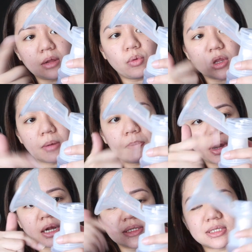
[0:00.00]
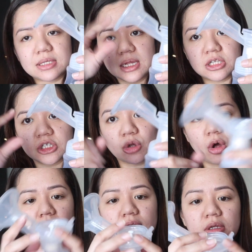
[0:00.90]
with the parts
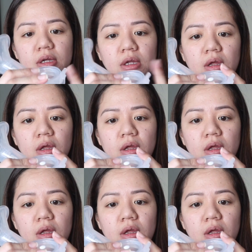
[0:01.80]
installed.